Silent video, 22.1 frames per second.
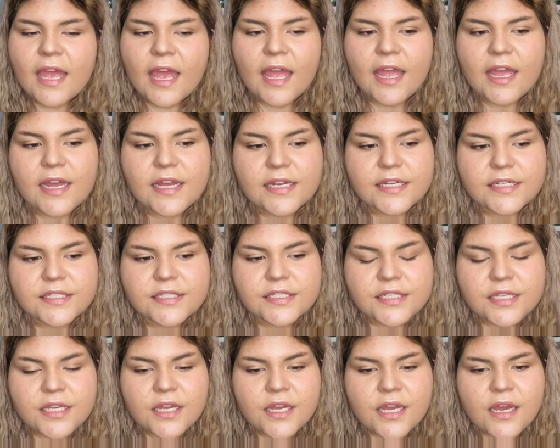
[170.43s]

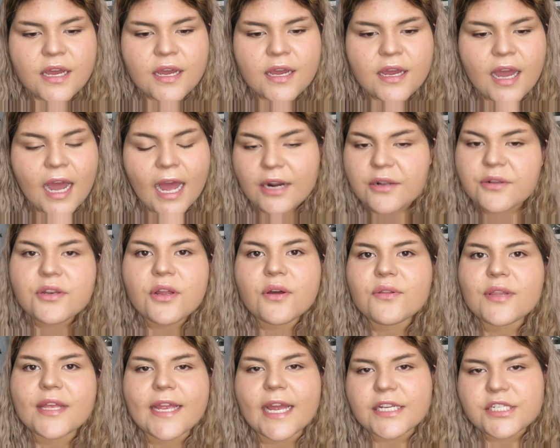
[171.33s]
and I don't
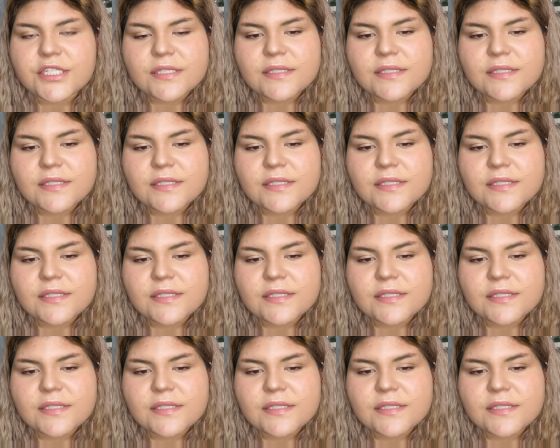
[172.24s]
know, like